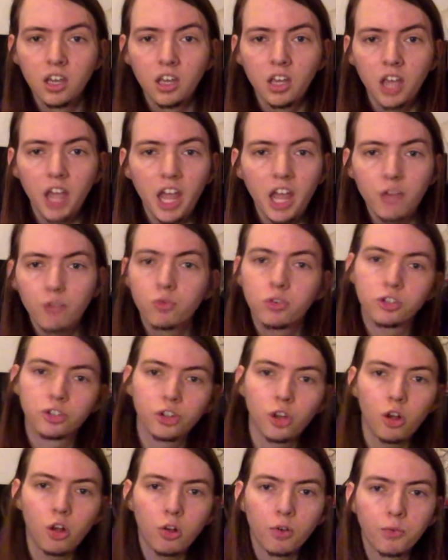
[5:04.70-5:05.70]
and
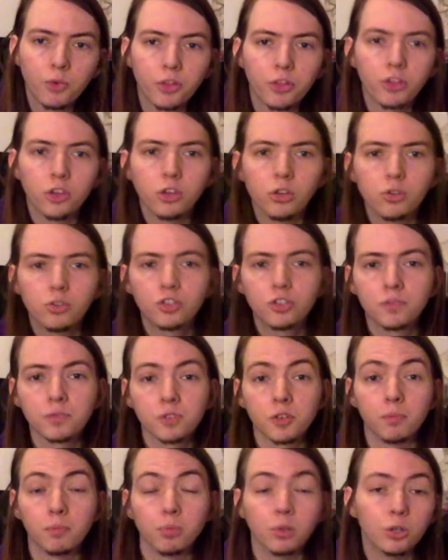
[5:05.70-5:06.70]
resolve with the use of
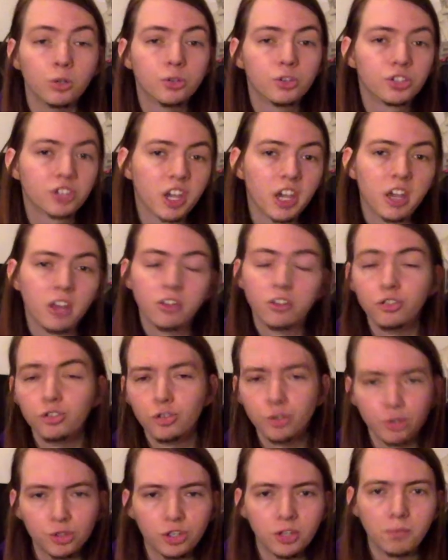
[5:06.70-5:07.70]
some blues scale and
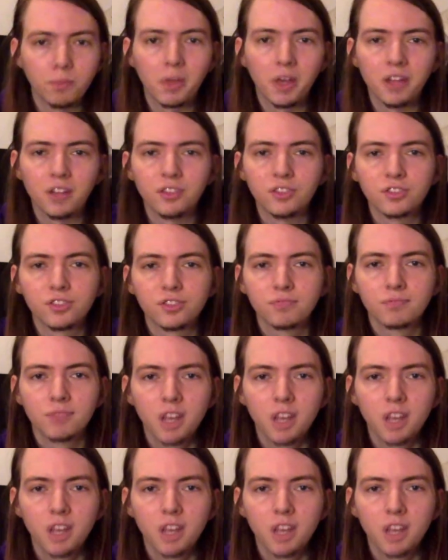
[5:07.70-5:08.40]
juicy bends.